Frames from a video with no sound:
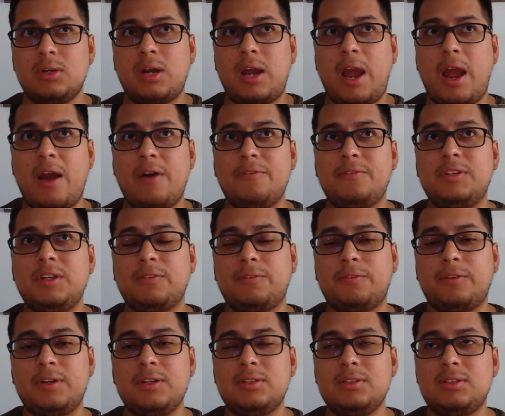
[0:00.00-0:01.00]
have
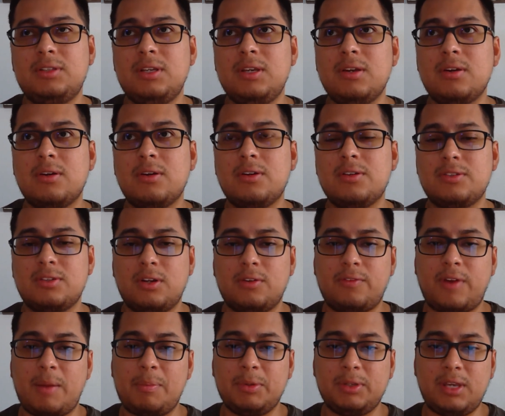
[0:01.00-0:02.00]
different tiers
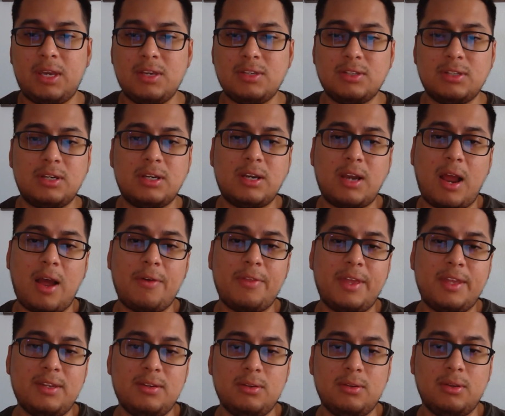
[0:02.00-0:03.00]
of application and how
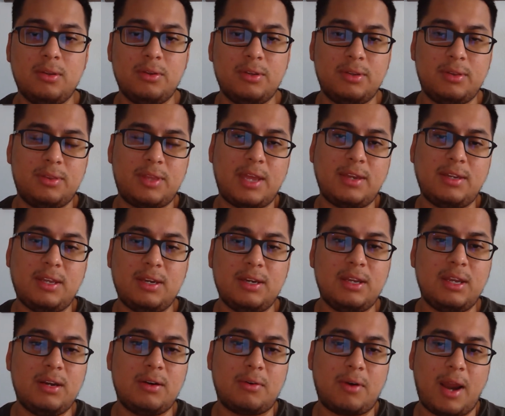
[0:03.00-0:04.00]
that data
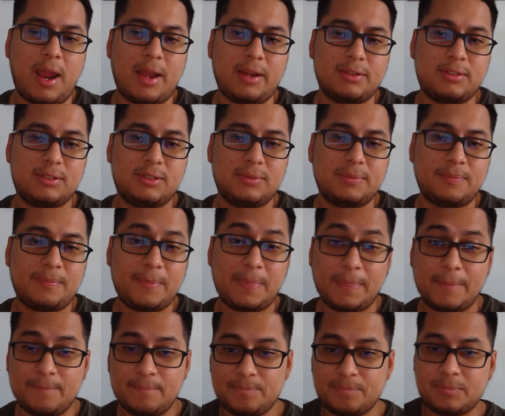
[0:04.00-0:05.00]
interacts.
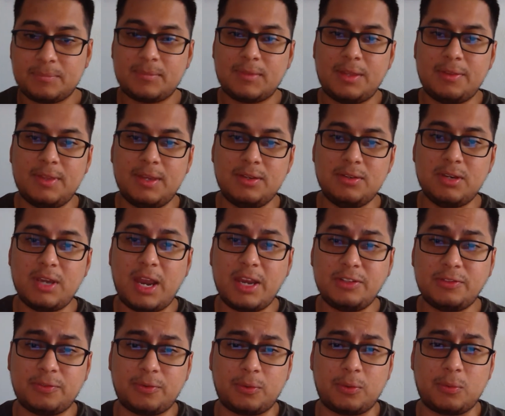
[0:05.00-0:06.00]
Thank you
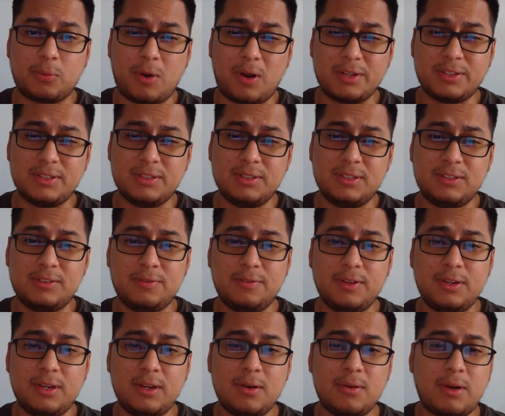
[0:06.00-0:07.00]
guys for watching this
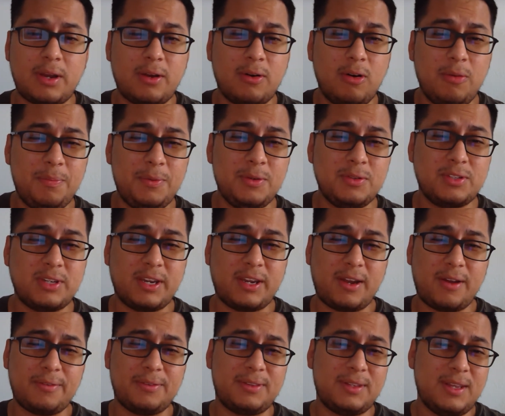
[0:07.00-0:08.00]
video. I hope you check
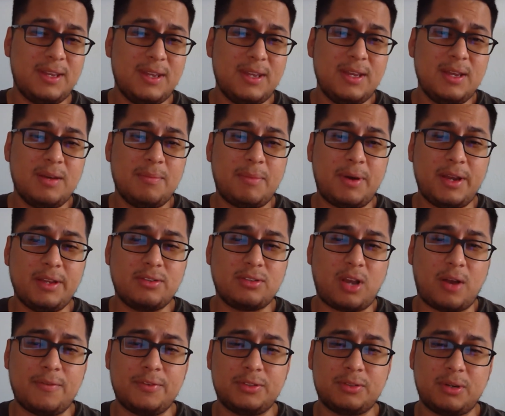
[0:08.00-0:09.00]
out my
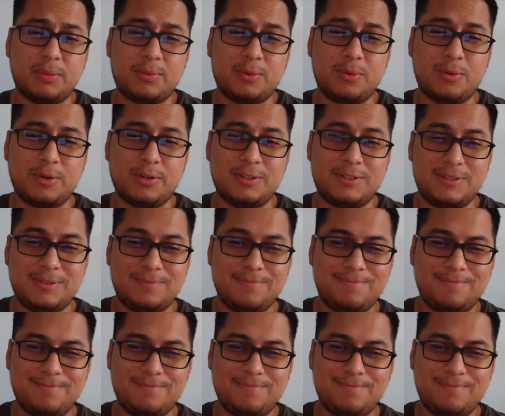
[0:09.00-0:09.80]
JavaScript course.